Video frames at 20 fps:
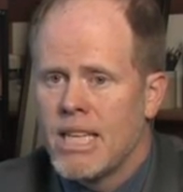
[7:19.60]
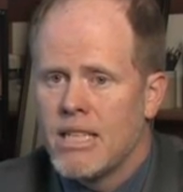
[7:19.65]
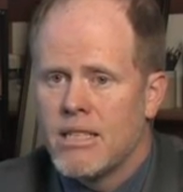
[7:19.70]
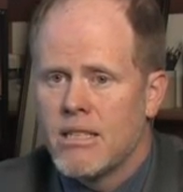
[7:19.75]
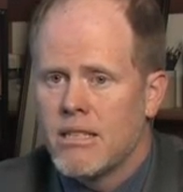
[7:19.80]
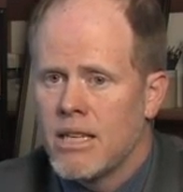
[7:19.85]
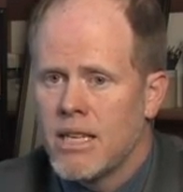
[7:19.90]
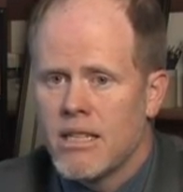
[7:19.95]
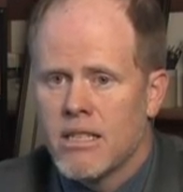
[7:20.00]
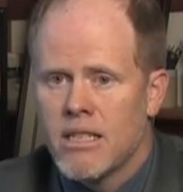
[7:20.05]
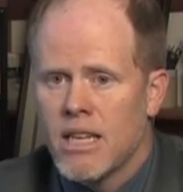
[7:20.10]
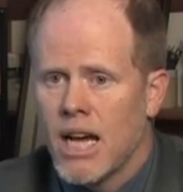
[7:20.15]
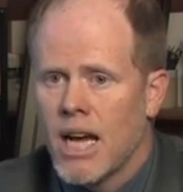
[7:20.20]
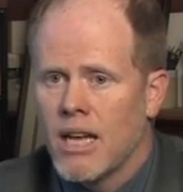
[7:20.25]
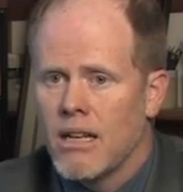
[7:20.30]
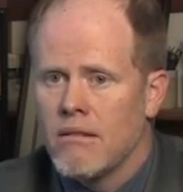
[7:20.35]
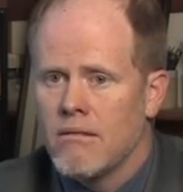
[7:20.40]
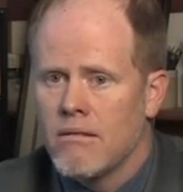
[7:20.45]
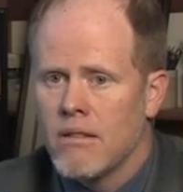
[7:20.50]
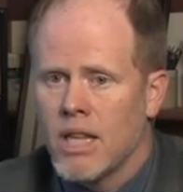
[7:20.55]
It's
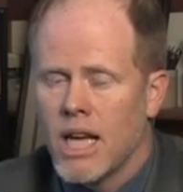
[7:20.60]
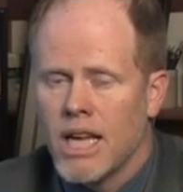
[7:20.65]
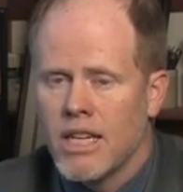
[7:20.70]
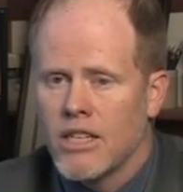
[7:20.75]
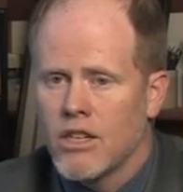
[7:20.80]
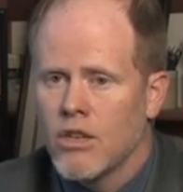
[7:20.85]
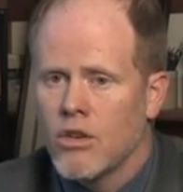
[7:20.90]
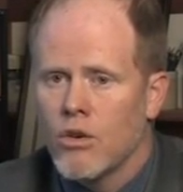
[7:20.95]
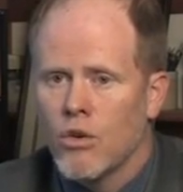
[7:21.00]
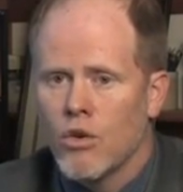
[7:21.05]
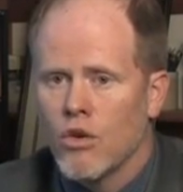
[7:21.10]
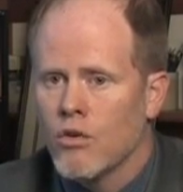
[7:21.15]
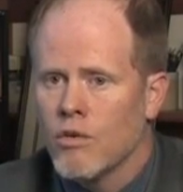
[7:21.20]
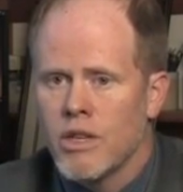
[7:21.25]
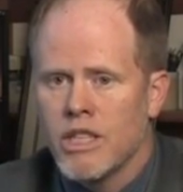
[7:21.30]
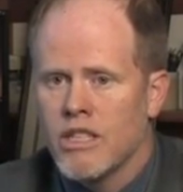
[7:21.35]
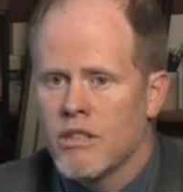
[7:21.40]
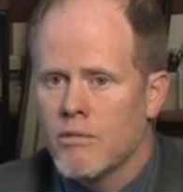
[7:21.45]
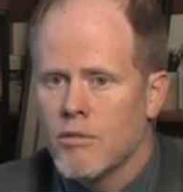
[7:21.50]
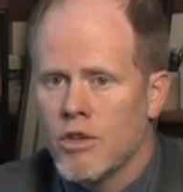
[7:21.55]
not logical or
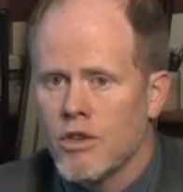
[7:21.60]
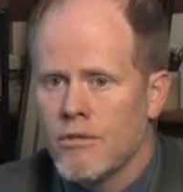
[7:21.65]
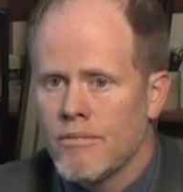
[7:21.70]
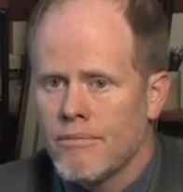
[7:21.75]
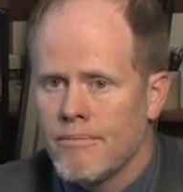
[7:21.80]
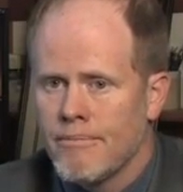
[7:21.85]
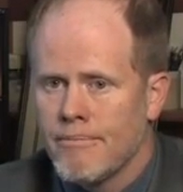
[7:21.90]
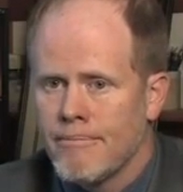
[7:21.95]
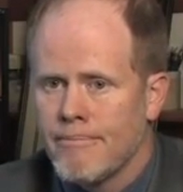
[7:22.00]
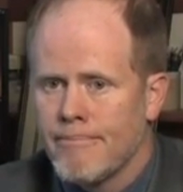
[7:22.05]
reasonable.